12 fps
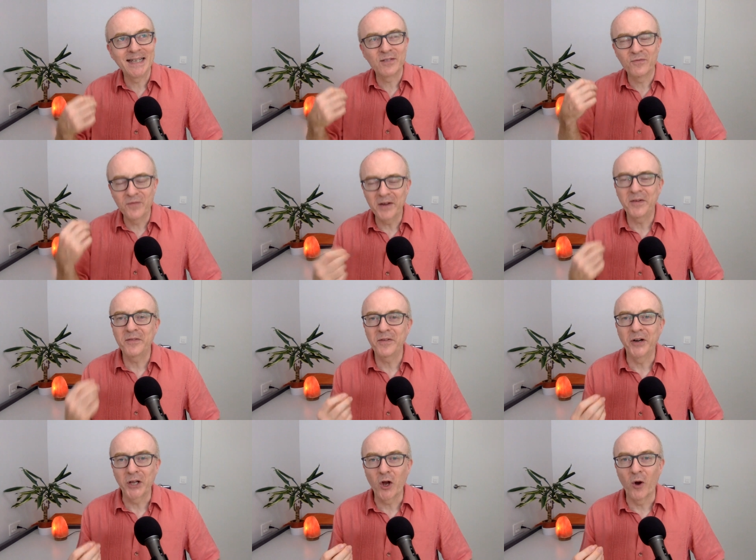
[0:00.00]
is very,
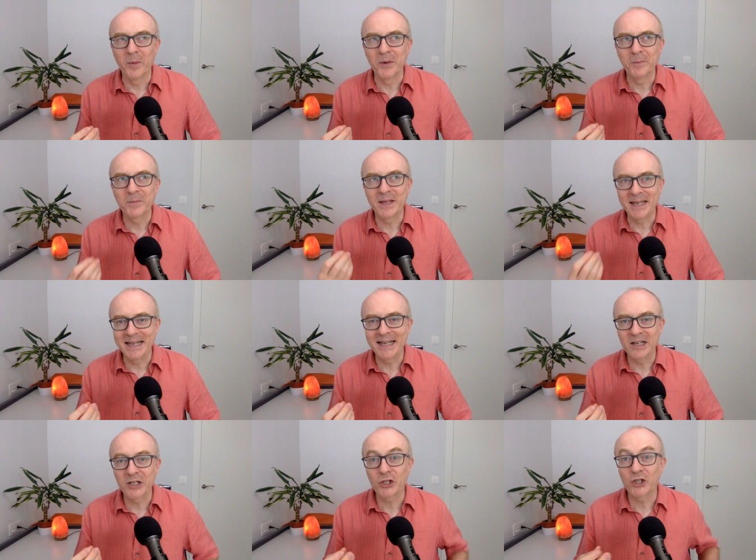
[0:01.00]
very common in
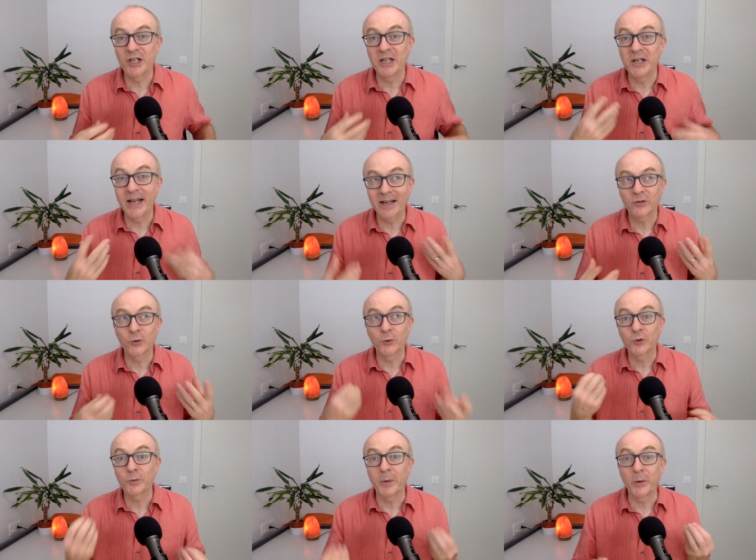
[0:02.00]
English, in natural
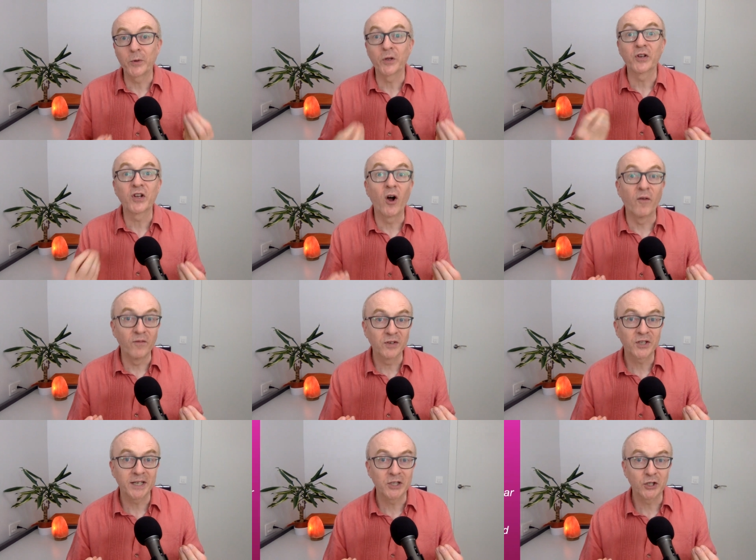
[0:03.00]
spoken
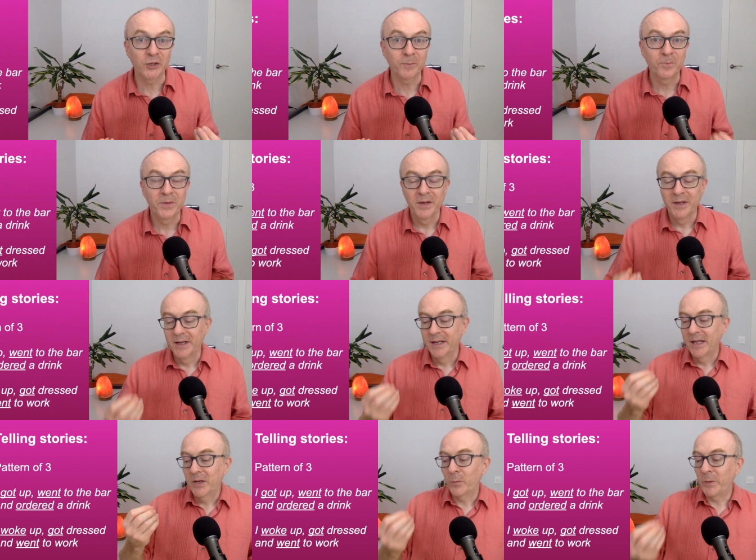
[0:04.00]
conversation.
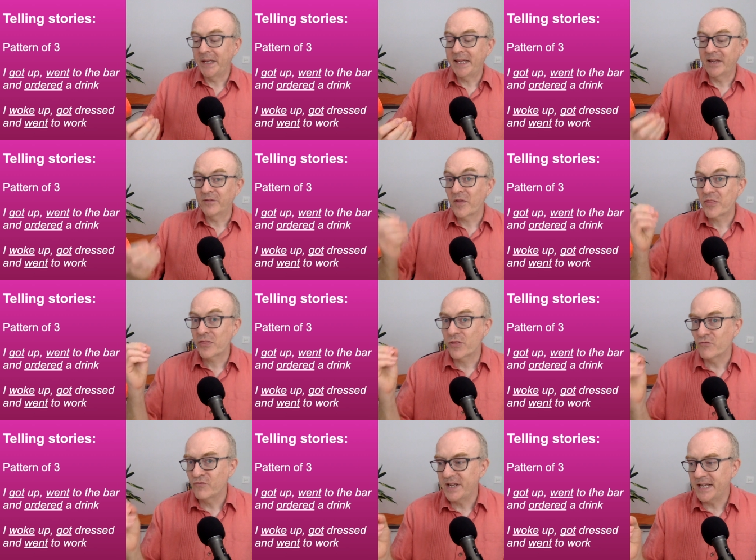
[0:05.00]
We give
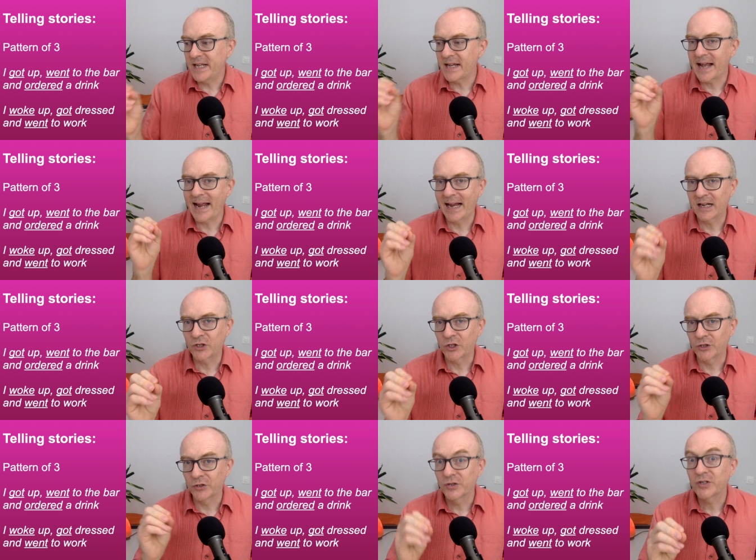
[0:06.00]
three
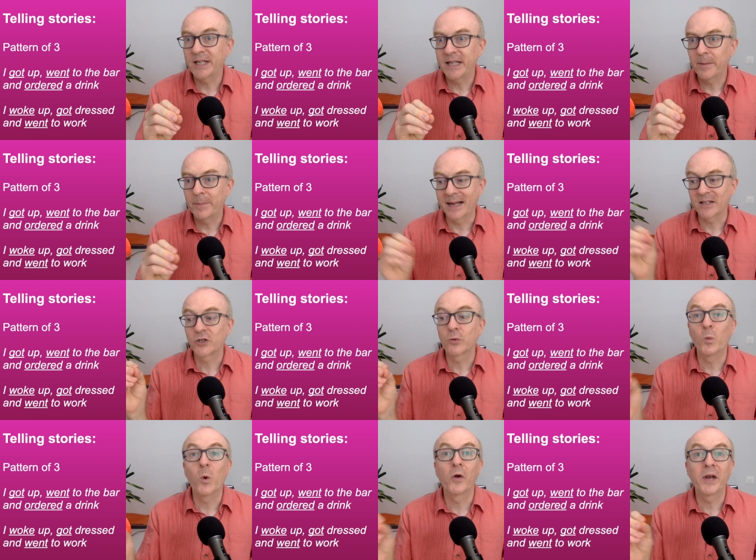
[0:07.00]
actions in the past,
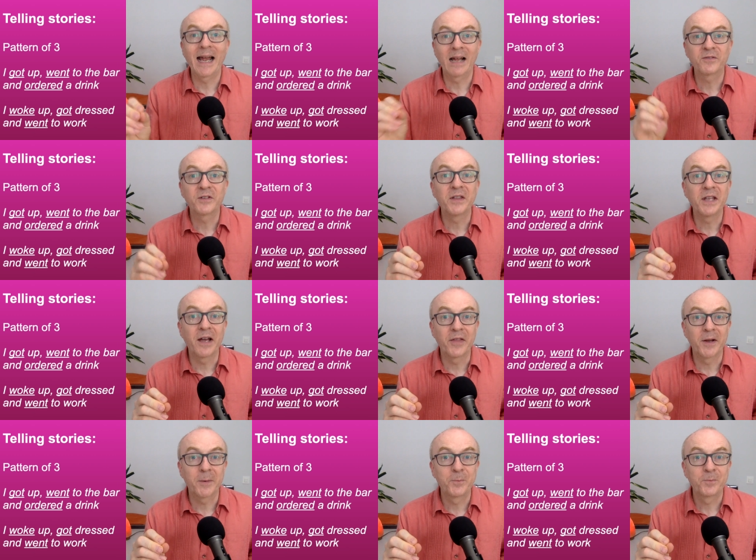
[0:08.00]
one after the
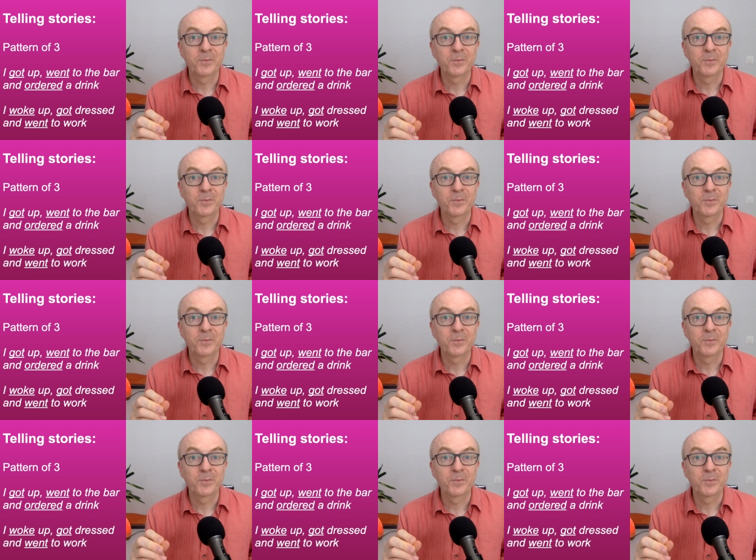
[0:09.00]
other.